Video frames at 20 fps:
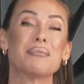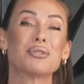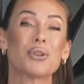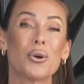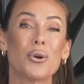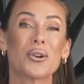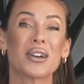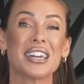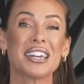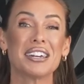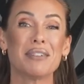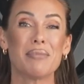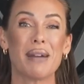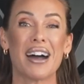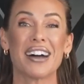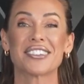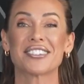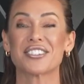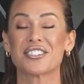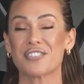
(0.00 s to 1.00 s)
talking
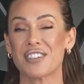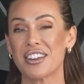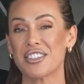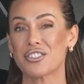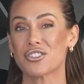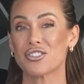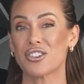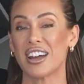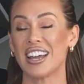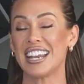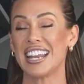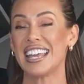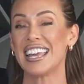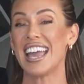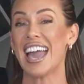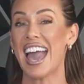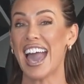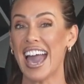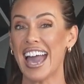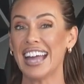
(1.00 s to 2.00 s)
about strength training
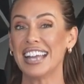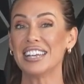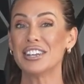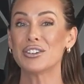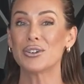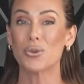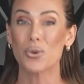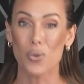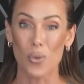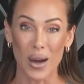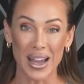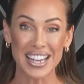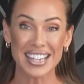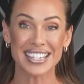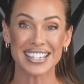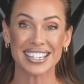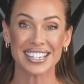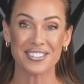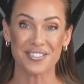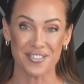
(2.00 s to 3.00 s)
and
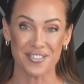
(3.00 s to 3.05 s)
weighted